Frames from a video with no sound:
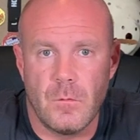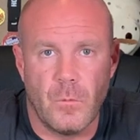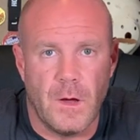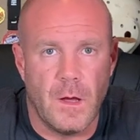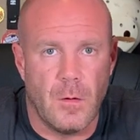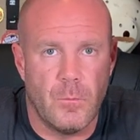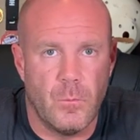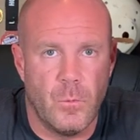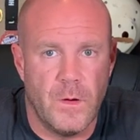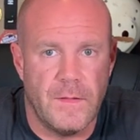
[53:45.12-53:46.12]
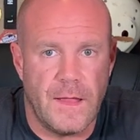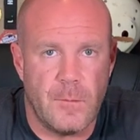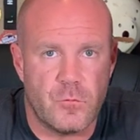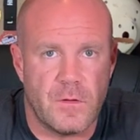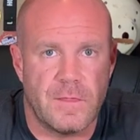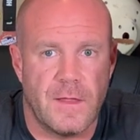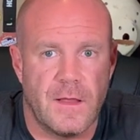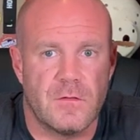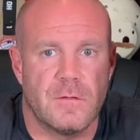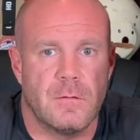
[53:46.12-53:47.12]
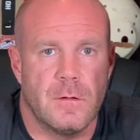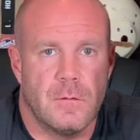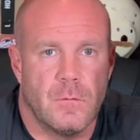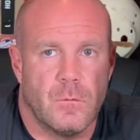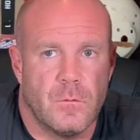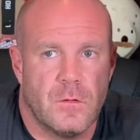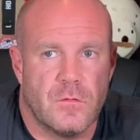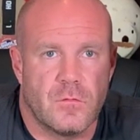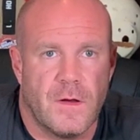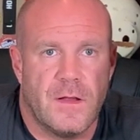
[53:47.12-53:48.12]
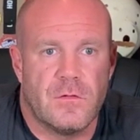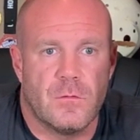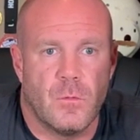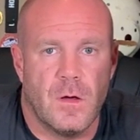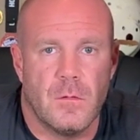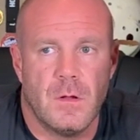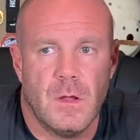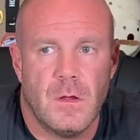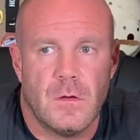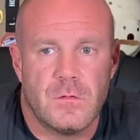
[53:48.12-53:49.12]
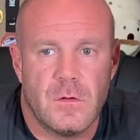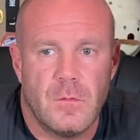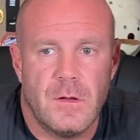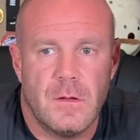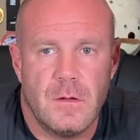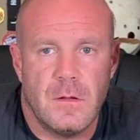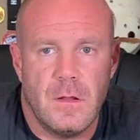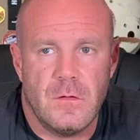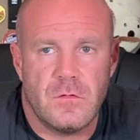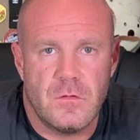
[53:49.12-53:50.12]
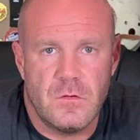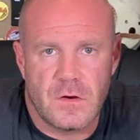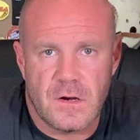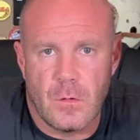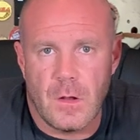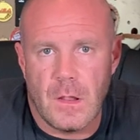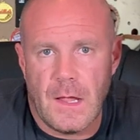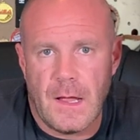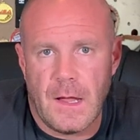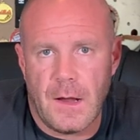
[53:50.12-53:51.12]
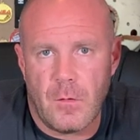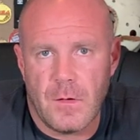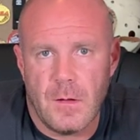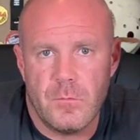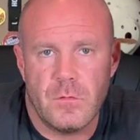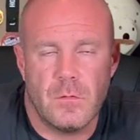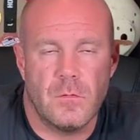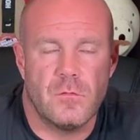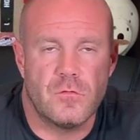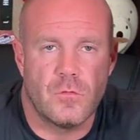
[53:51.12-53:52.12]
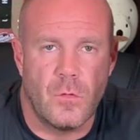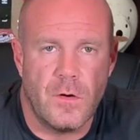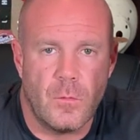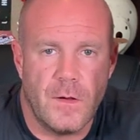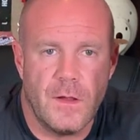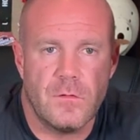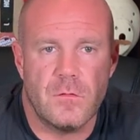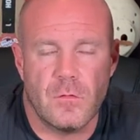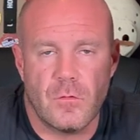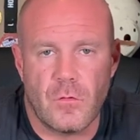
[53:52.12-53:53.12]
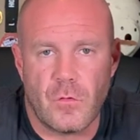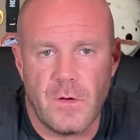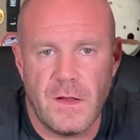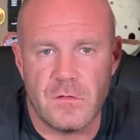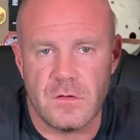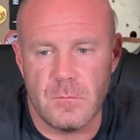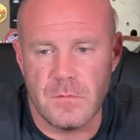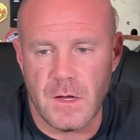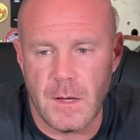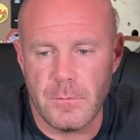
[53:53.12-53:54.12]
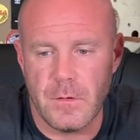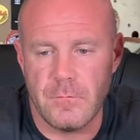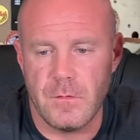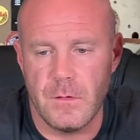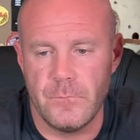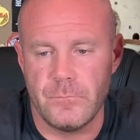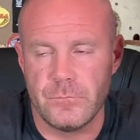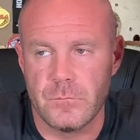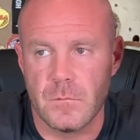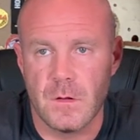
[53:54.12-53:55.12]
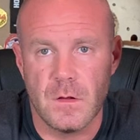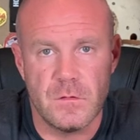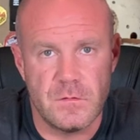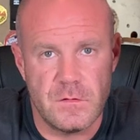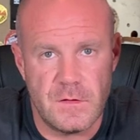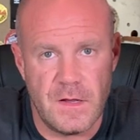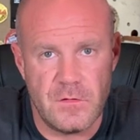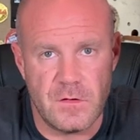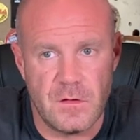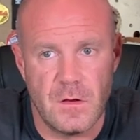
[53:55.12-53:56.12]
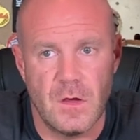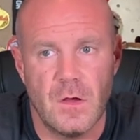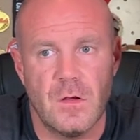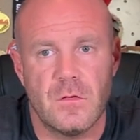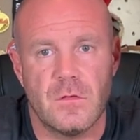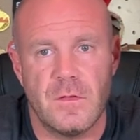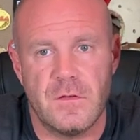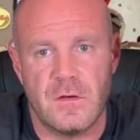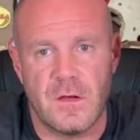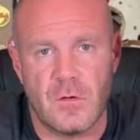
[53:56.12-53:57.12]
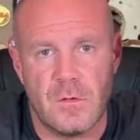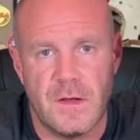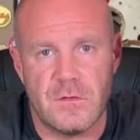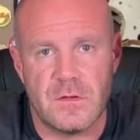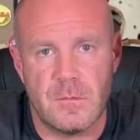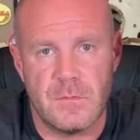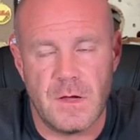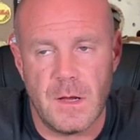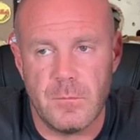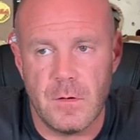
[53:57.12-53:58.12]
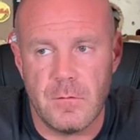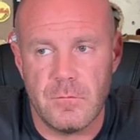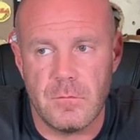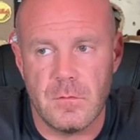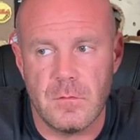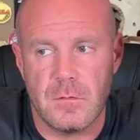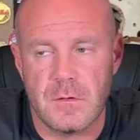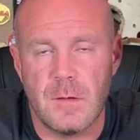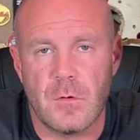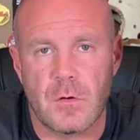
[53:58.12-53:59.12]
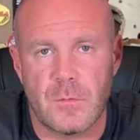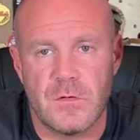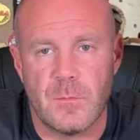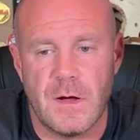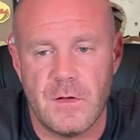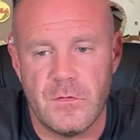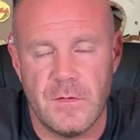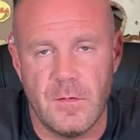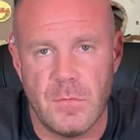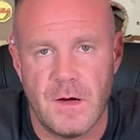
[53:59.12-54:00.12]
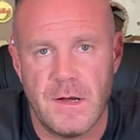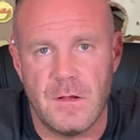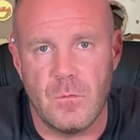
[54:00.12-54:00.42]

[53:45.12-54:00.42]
Will help with hamstring things and strains as well. So you're going to go a lot higher reps, shorten the rest, create some type of tension so that you can create some type of chemical response in the body